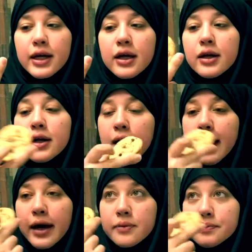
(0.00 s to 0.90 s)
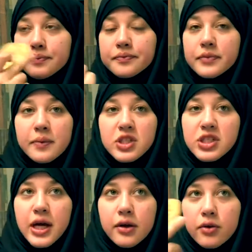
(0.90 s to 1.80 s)
and let me just tell
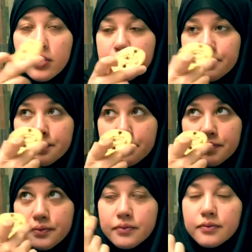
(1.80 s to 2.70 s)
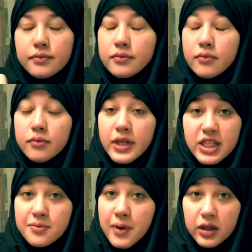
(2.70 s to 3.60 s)
you, they smell
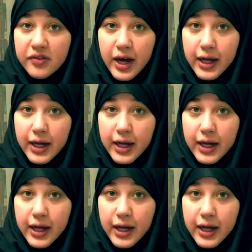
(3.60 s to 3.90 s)
divine.